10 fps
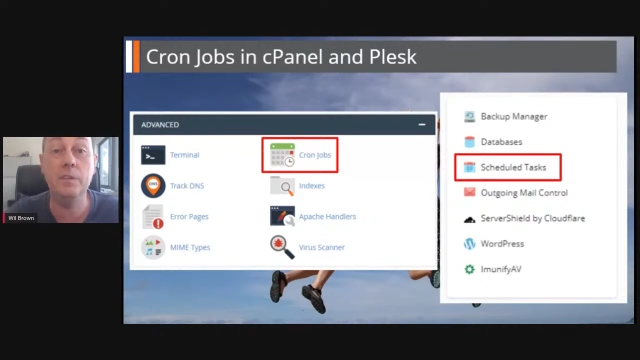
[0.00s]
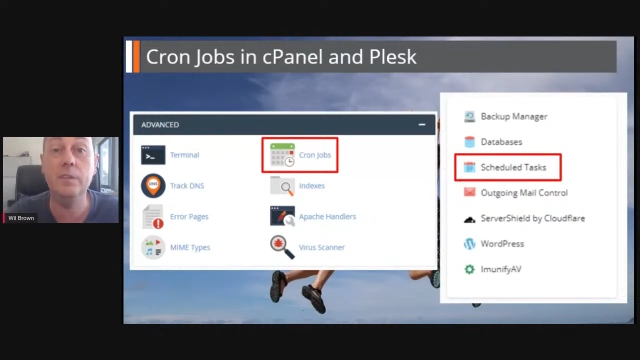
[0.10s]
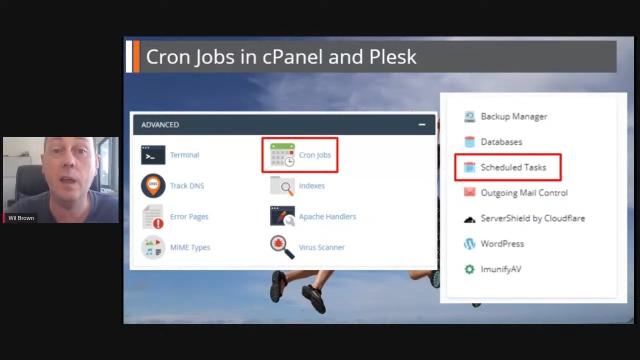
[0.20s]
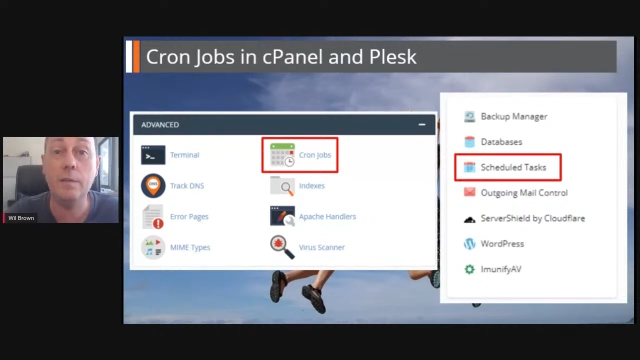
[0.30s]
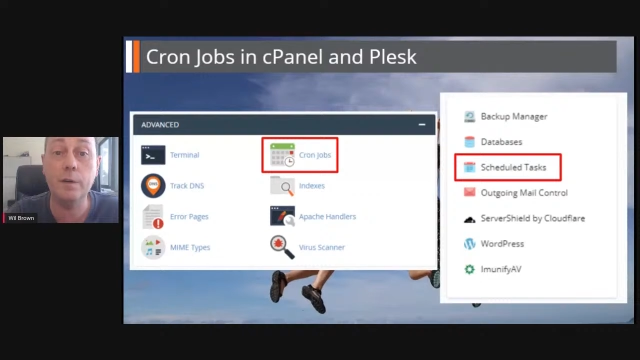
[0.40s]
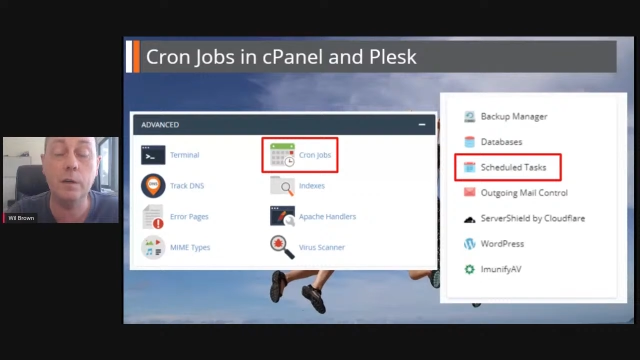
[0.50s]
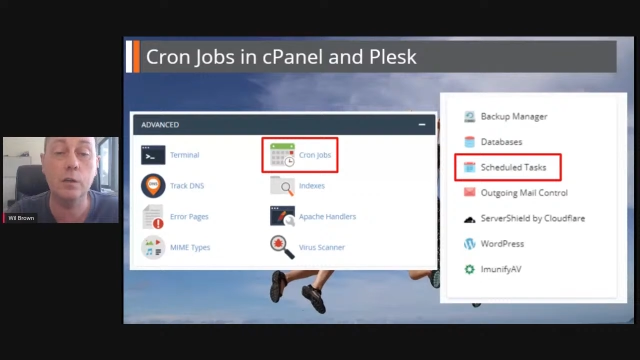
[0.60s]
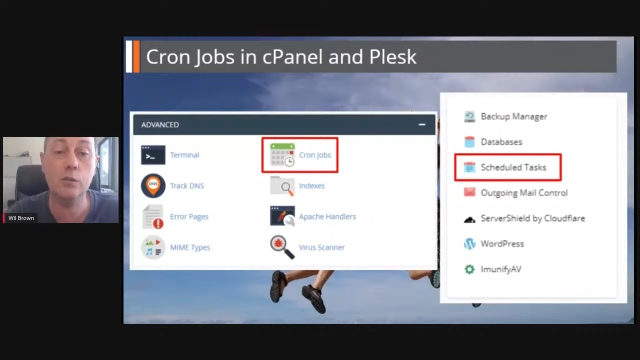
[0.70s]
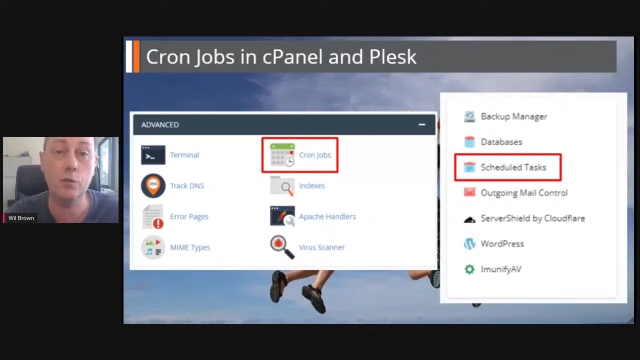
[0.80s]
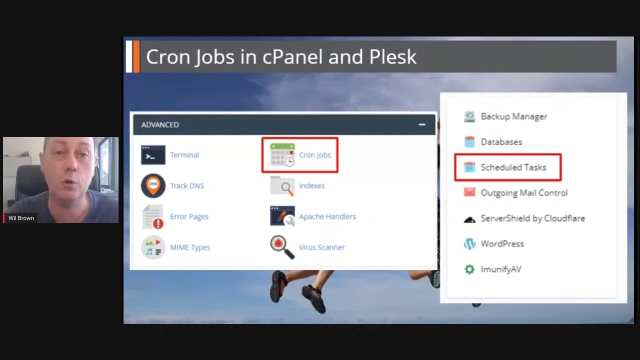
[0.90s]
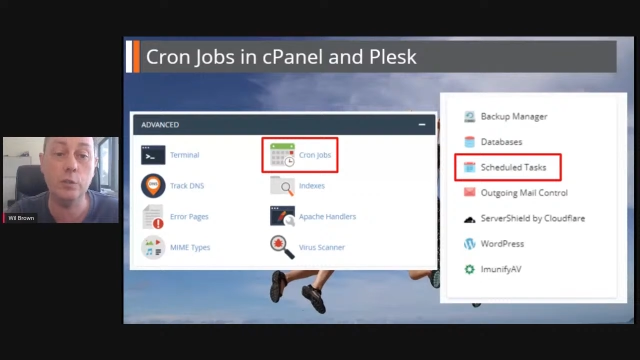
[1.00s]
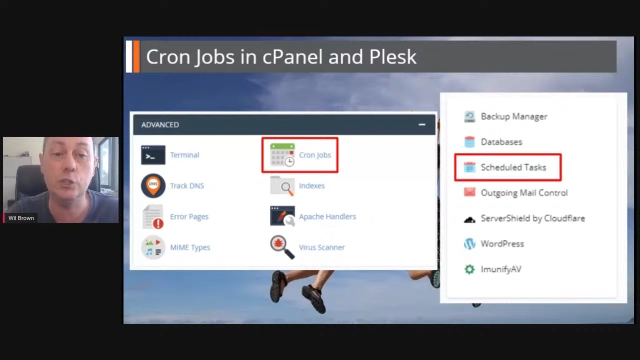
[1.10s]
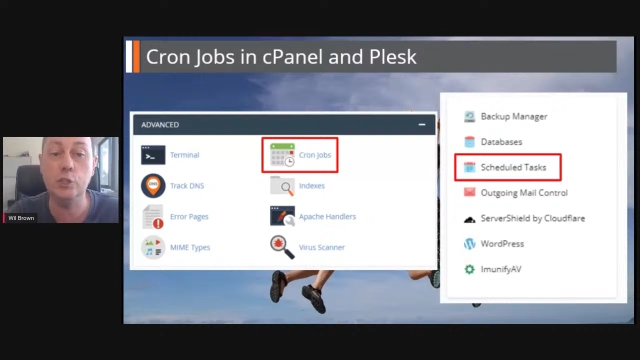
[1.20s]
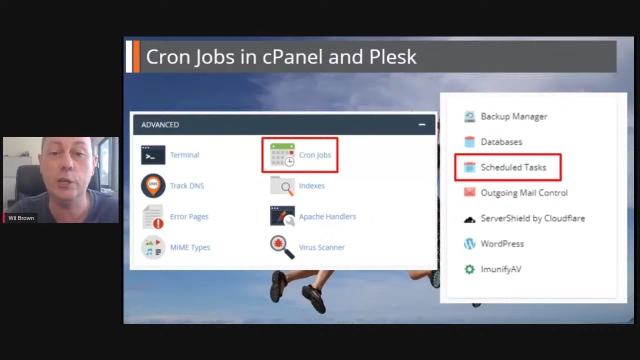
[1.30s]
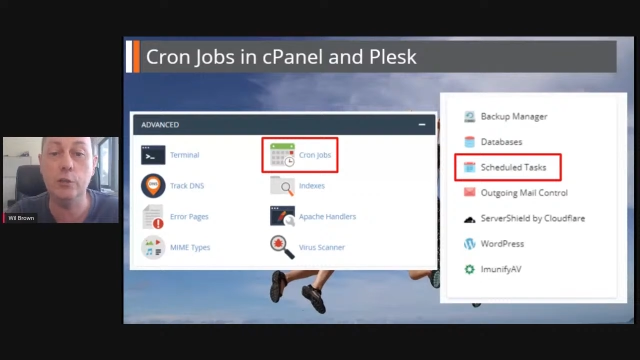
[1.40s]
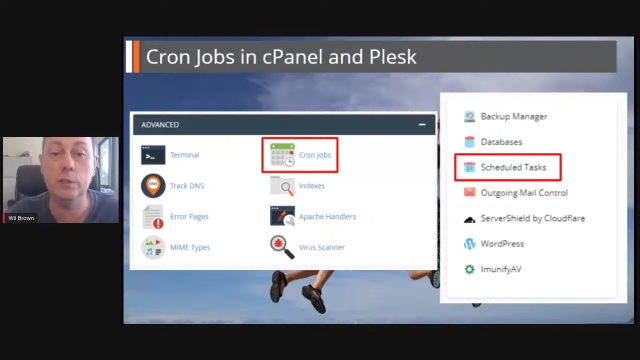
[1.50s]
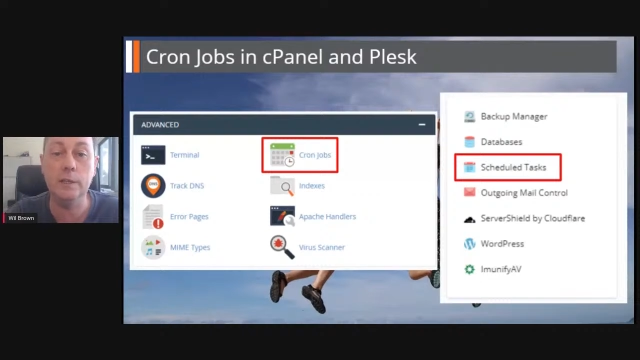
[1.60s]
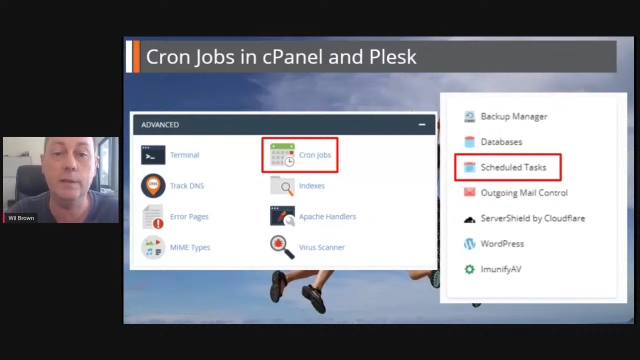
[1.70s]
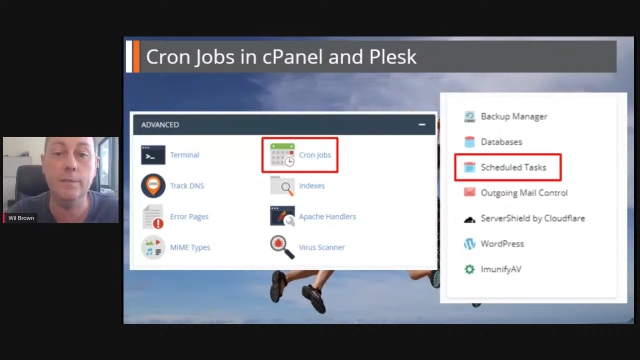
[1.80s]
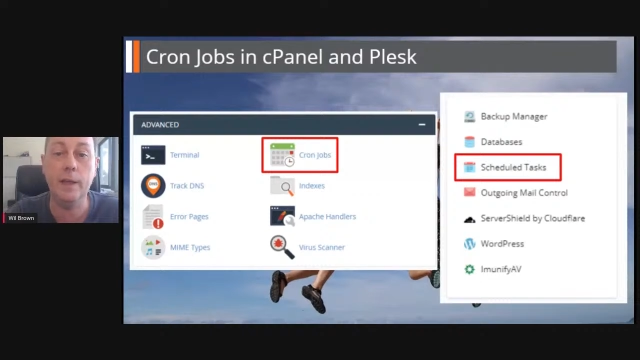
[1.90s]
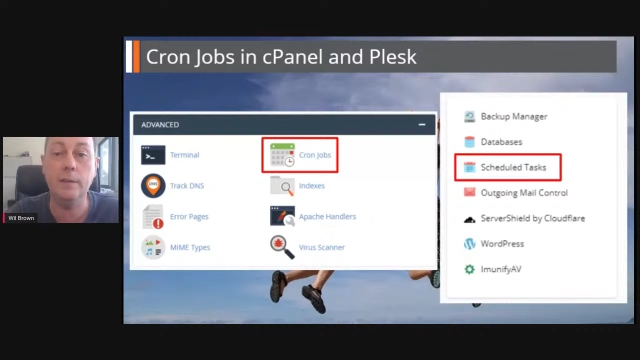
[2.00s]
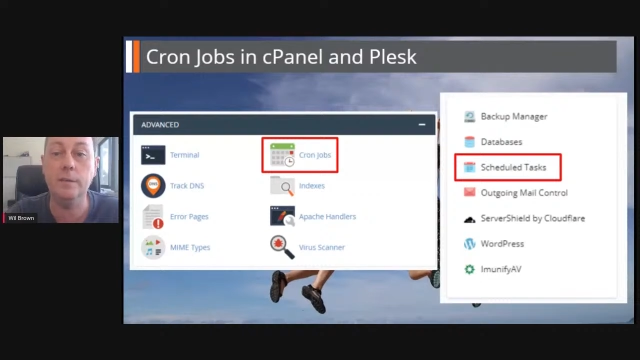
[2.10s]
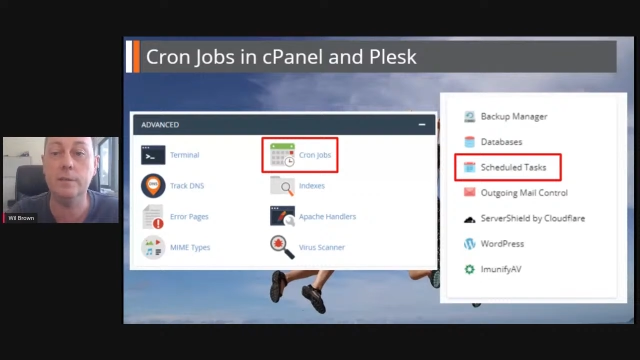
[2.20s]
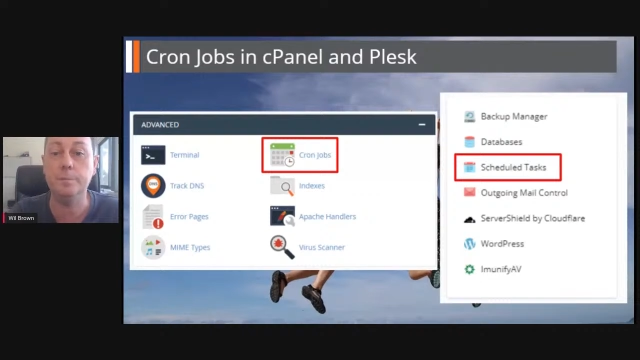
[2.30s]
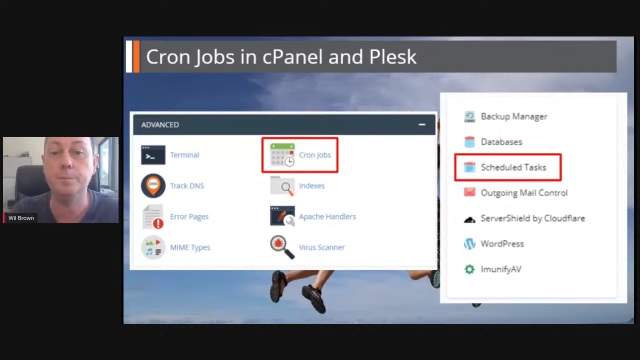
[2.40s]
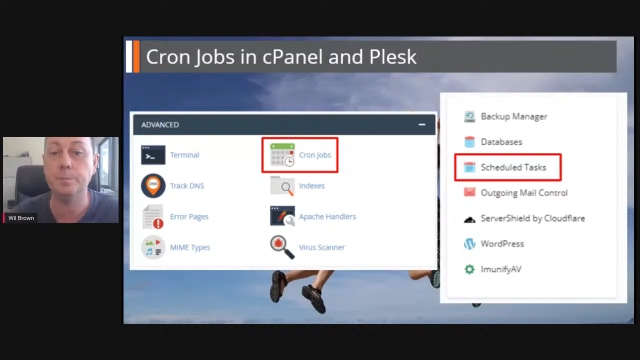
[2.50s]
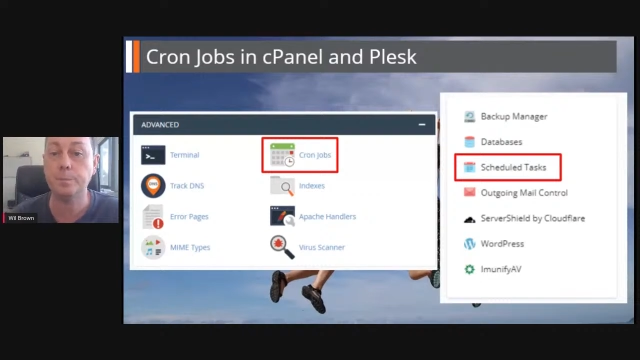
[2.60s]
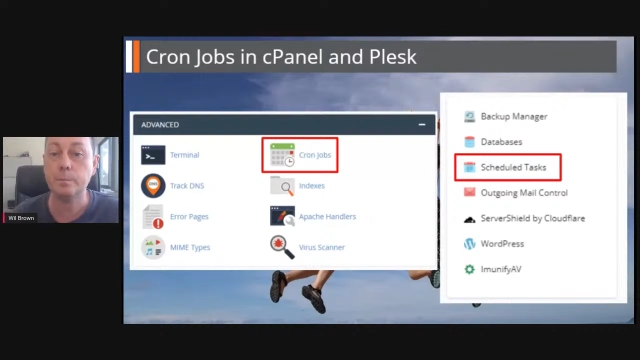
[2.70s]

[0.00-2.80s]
server cron scheduling events.